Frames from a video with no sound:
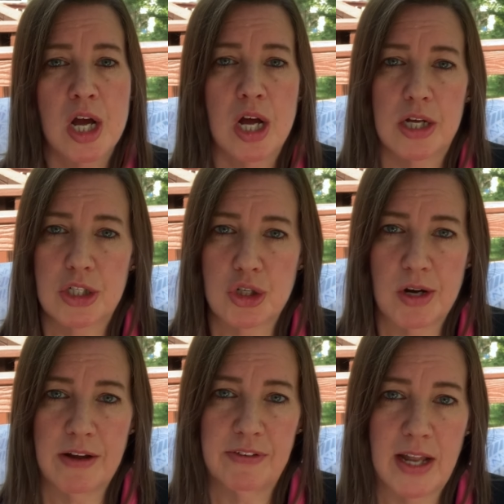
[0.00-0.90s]

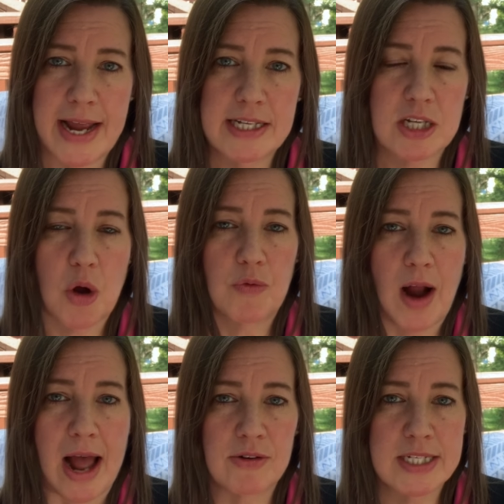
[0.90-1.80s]
string of lights
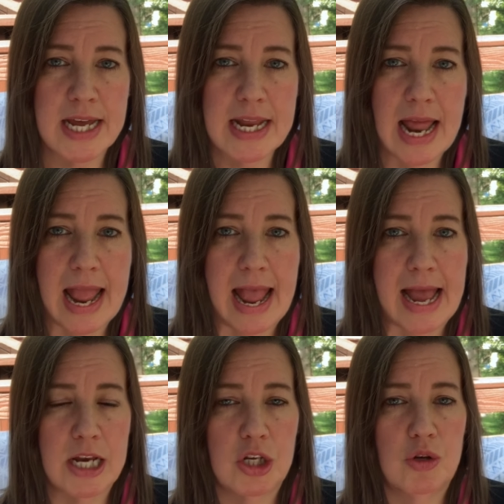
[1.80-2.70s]
around it
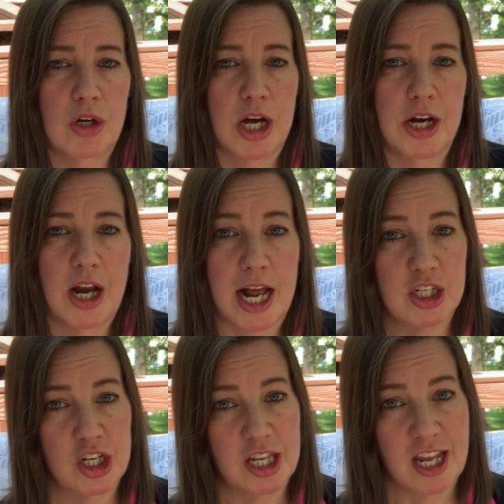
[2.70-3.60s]
and you cut a
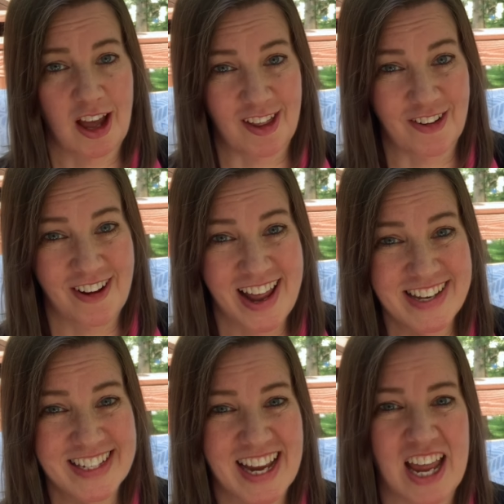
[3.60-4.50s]
notch in the other
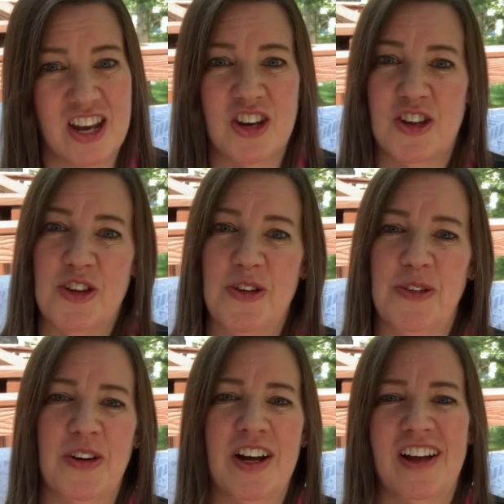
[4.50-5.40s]
end and
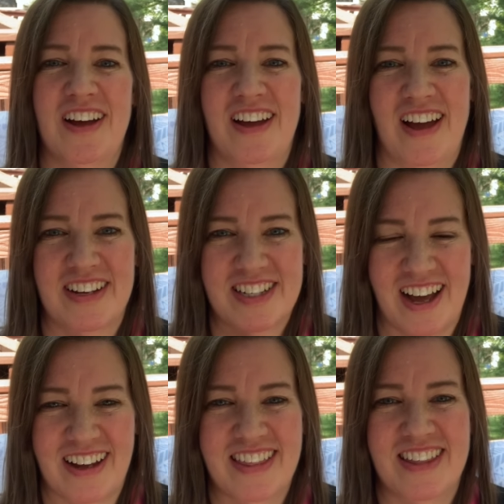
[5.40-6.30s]
you
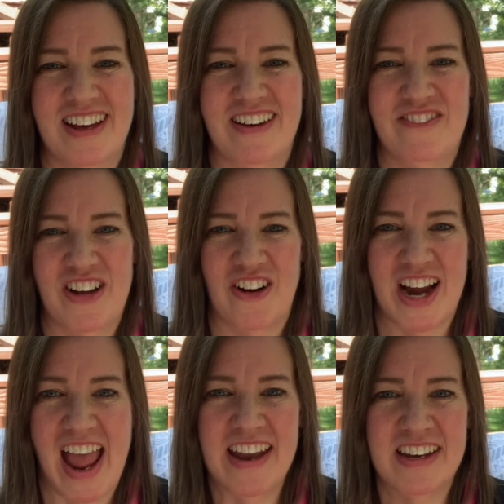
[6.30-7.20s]
tuck the
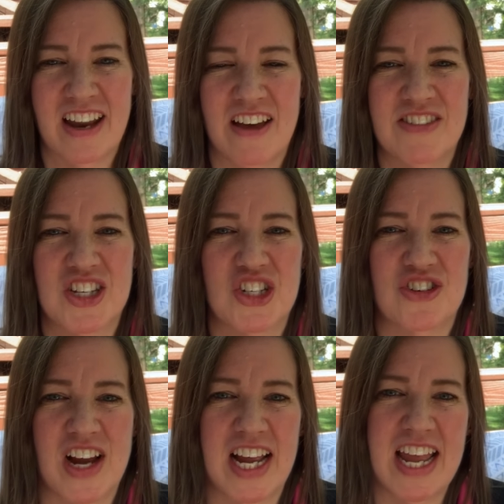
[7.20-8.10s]
very end of the
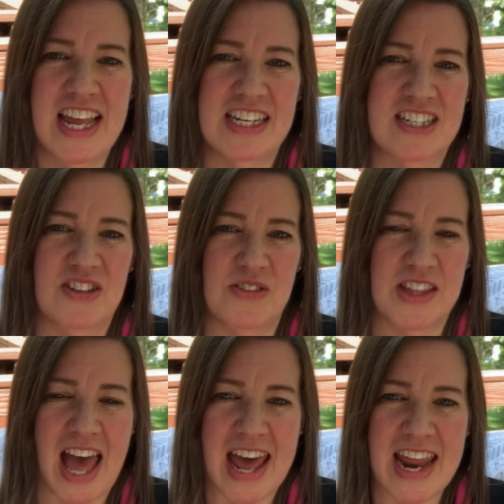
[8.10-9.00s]
string into
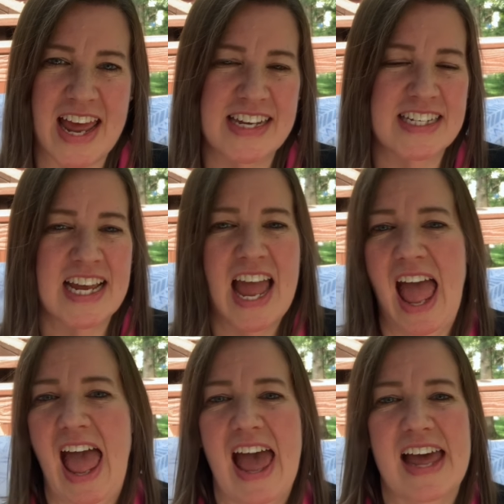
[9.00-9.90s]
that end,
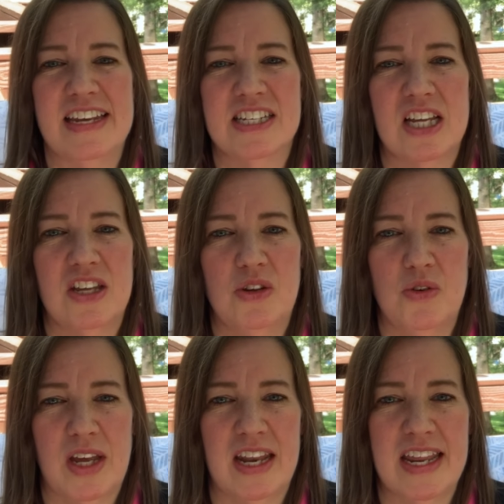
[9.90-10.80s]
and
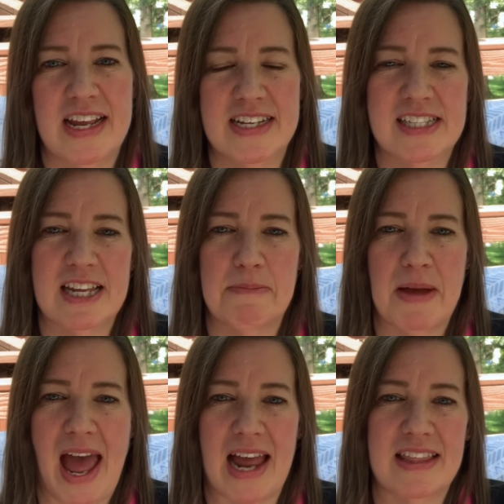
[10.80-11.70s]
you can easily
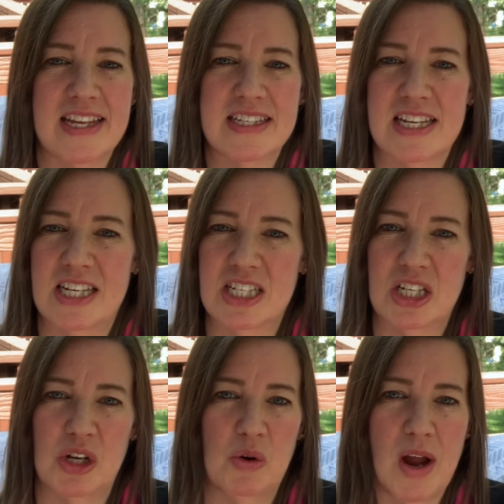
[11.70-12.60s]
pack these
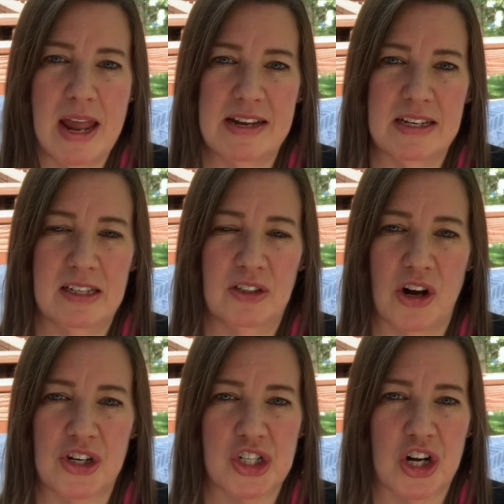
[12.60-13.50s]
into a
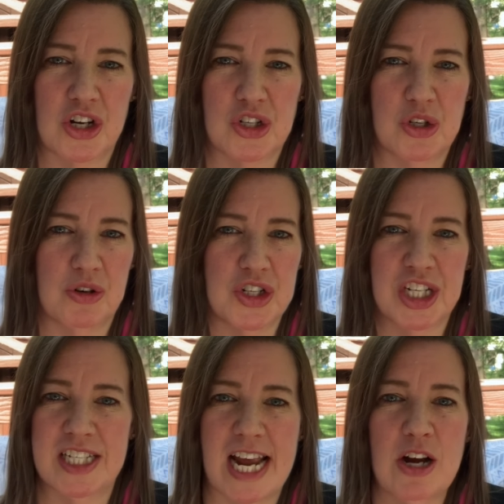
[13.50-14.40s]
larger storage
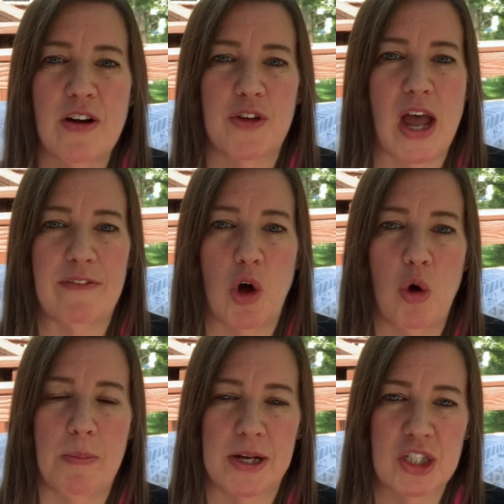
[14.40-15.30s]
container if you have a
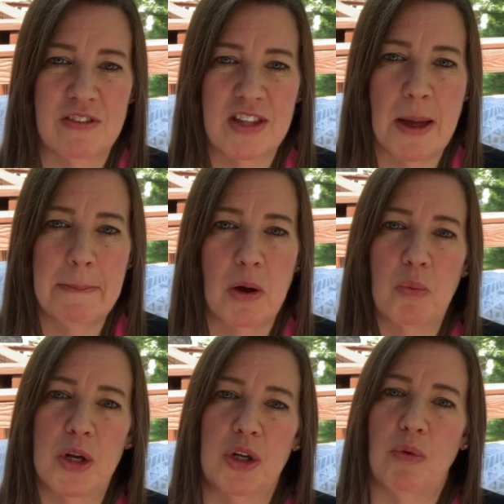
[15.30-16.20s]
whole bunch of them. But
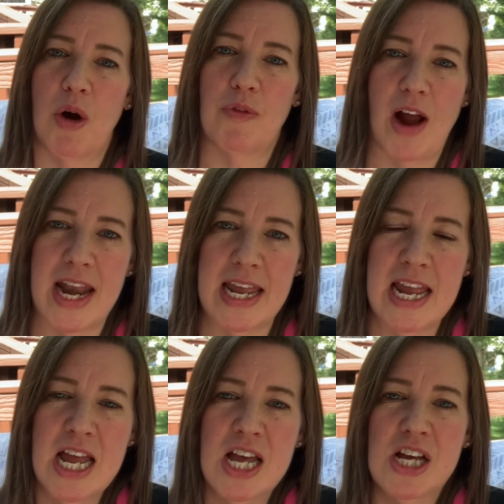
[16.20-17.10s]
when you are ready
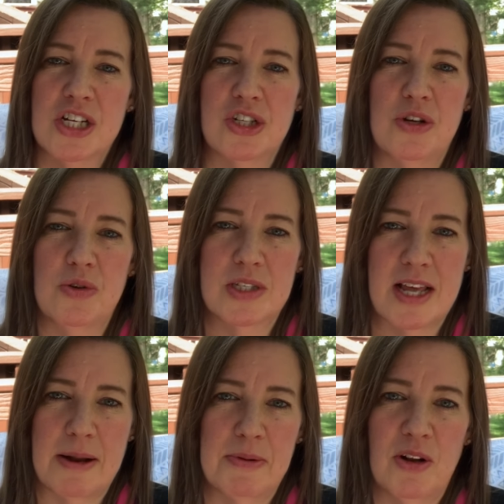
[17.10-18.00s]
to
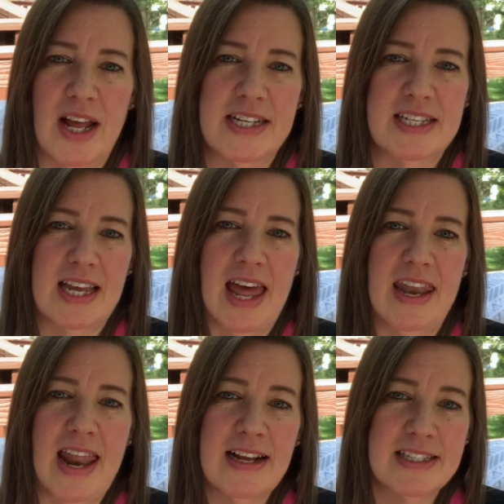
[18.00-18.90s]
set up your lights
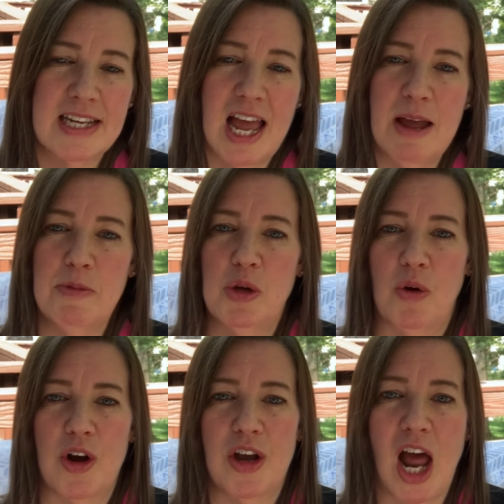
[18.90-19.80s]
again next time, you
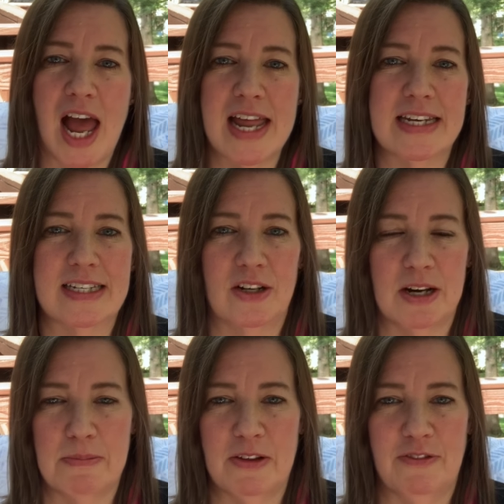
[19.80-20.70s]
are not going
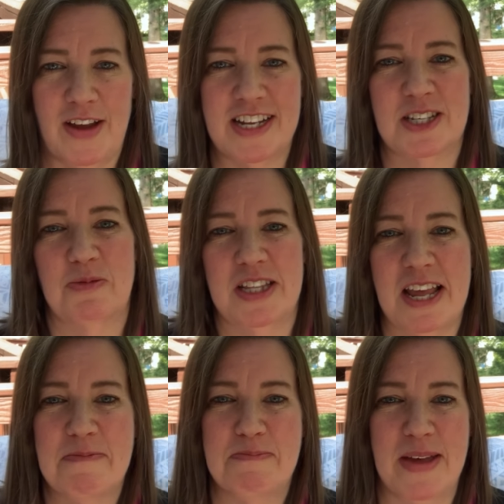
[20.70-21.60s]
to be faced with
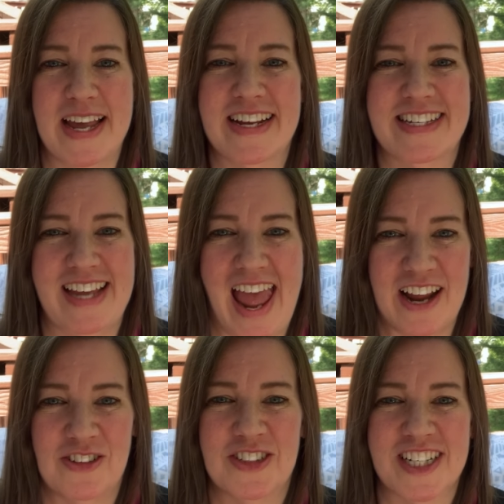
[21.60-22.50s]
a big
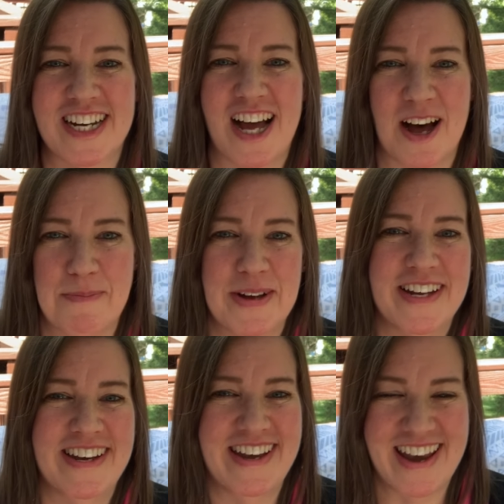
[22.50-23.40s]
tangled up
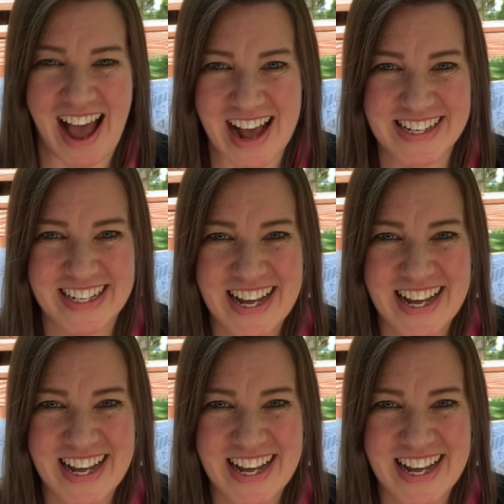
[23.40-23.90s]
knot.